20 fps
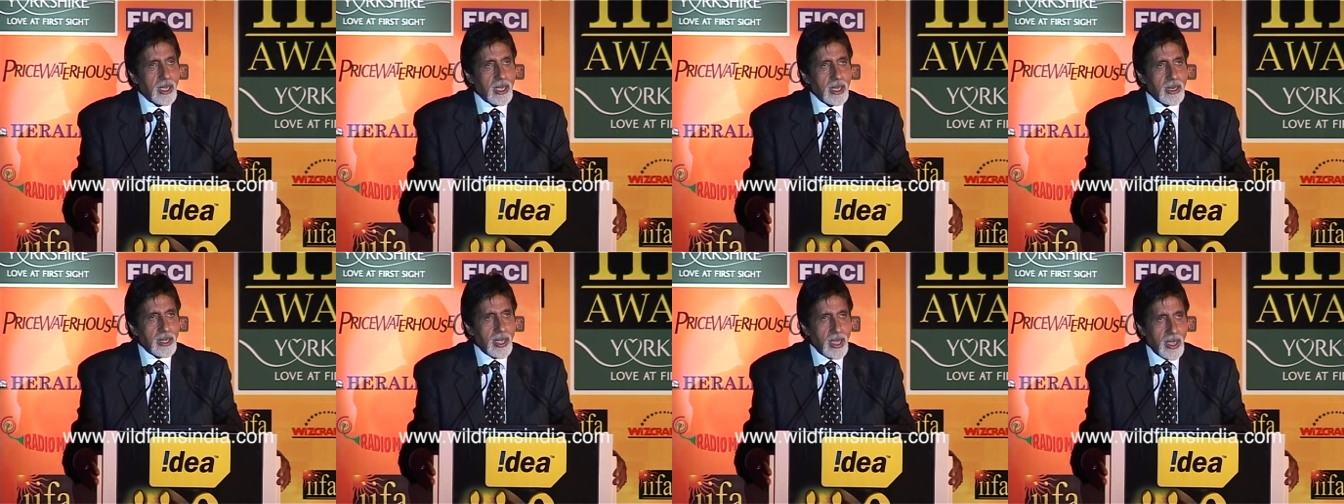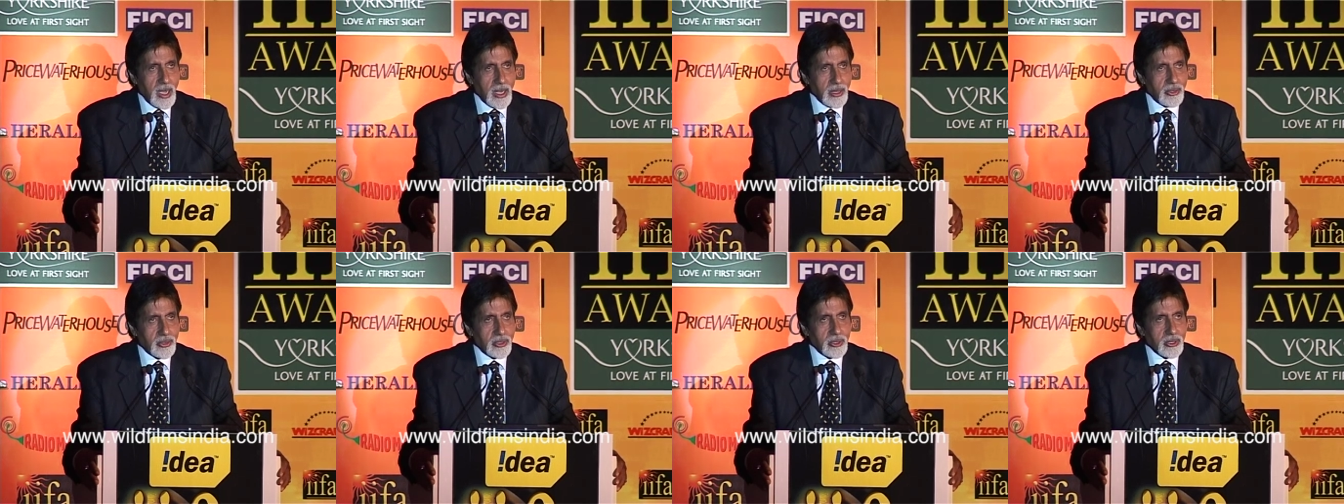and
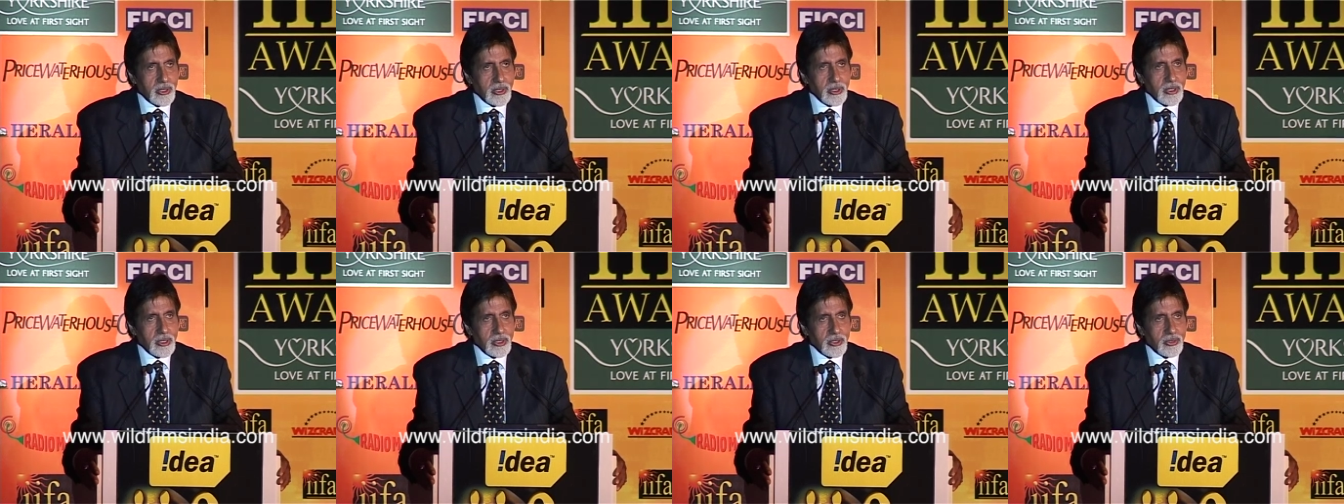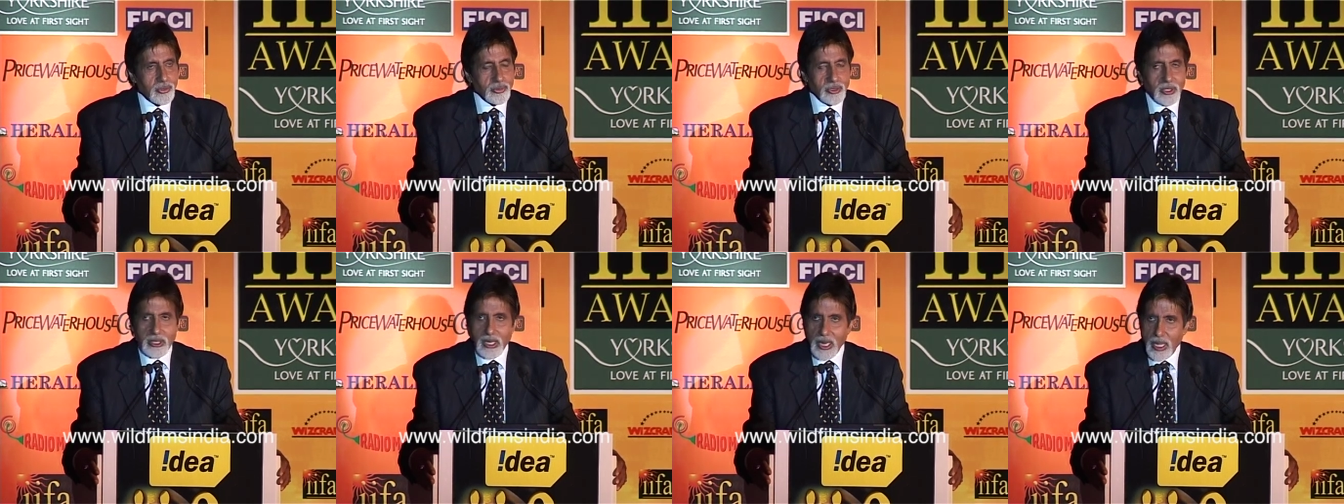add
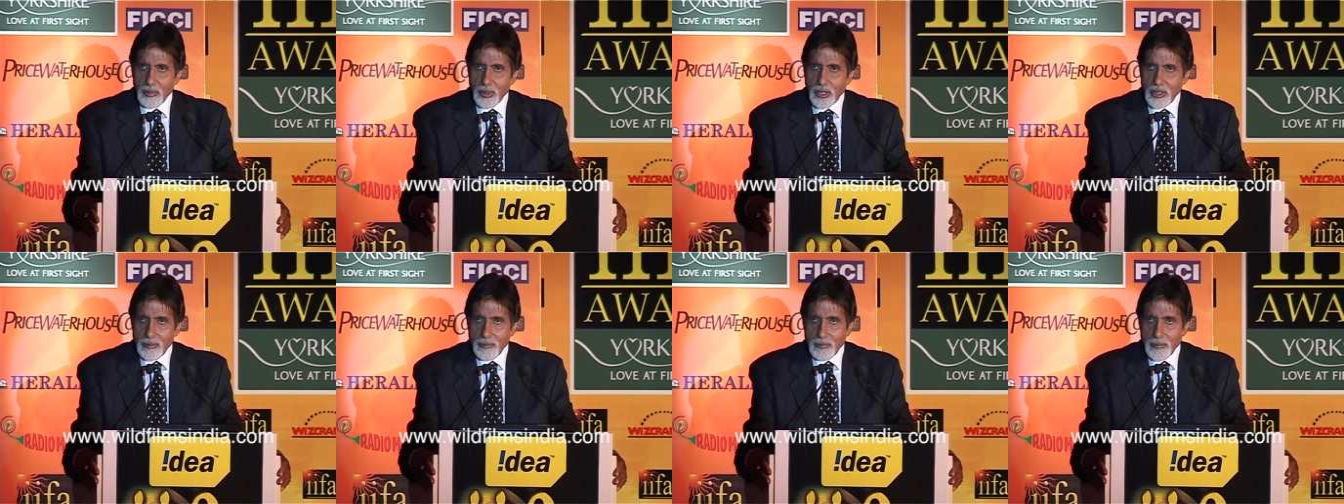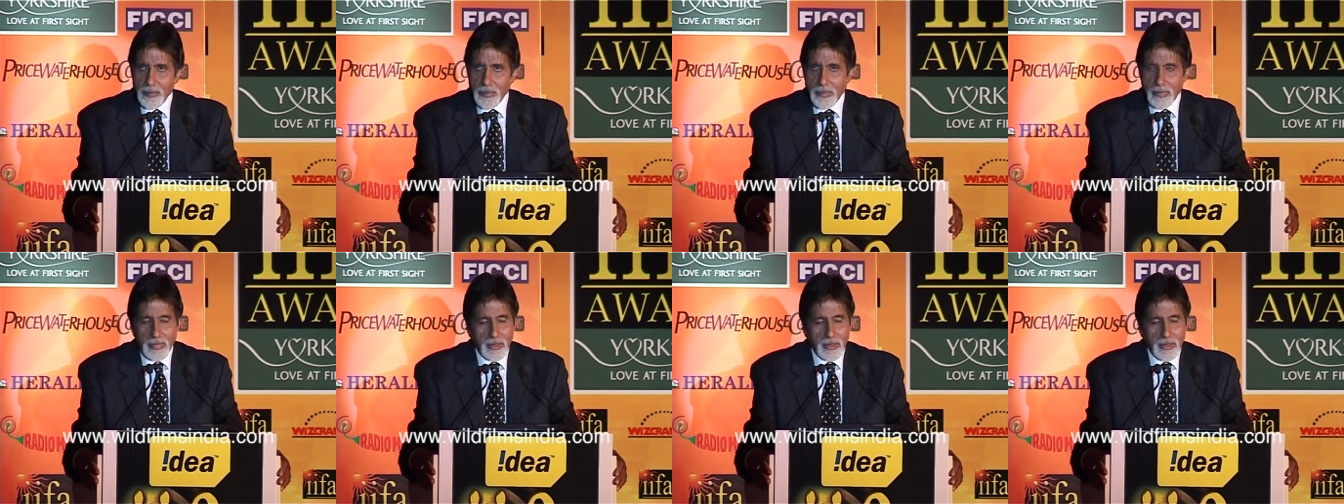to the glamour